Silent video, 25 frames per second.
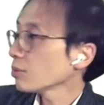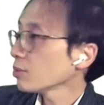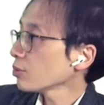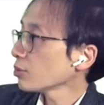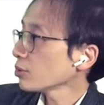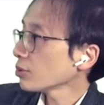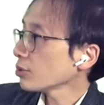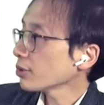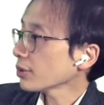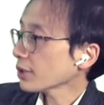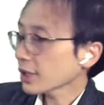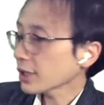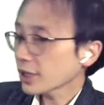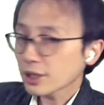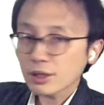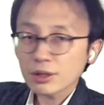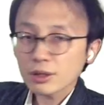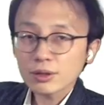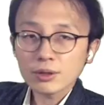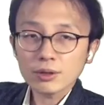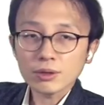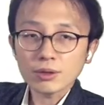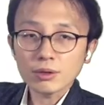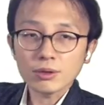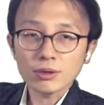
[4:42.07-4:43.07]
pooling
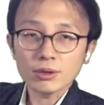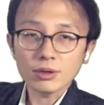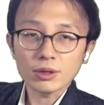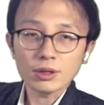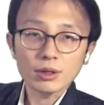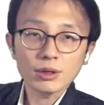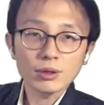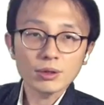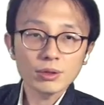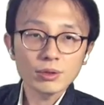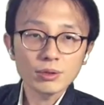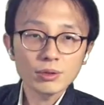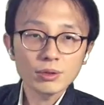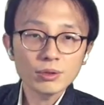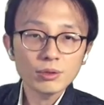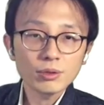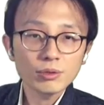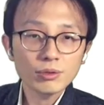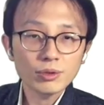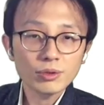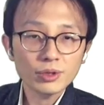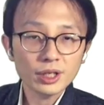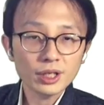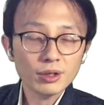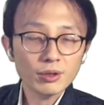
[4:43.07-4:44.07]
or
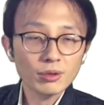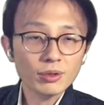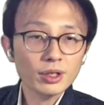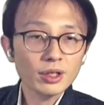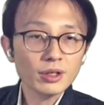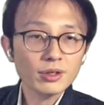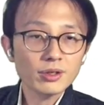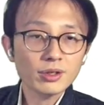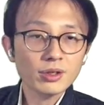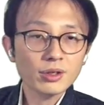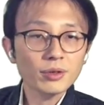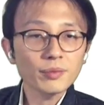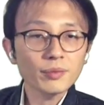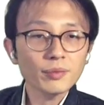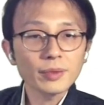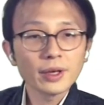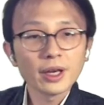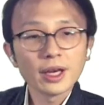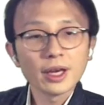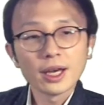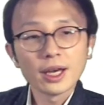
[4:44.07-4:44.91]
fully connection,